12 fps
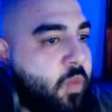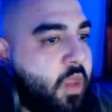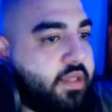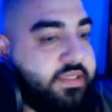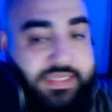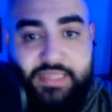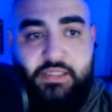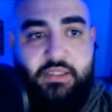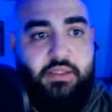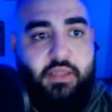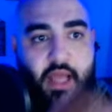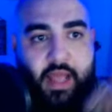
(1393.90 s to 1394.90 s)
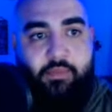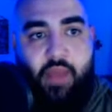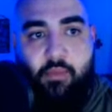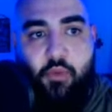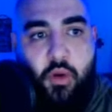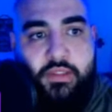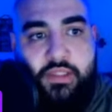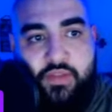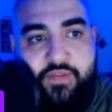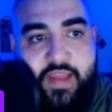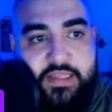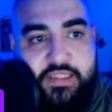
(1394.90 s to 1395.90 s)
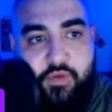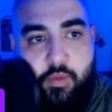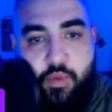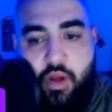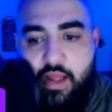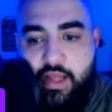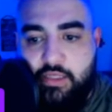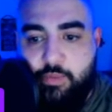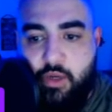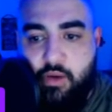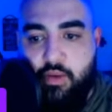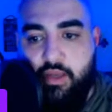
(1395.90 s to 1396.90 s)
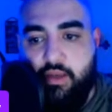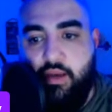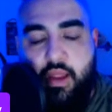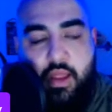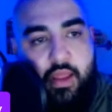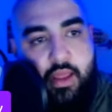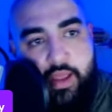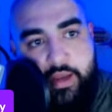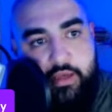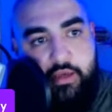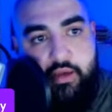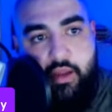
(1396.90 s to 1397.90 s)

Since I'm going to the Fantasy Football Expo and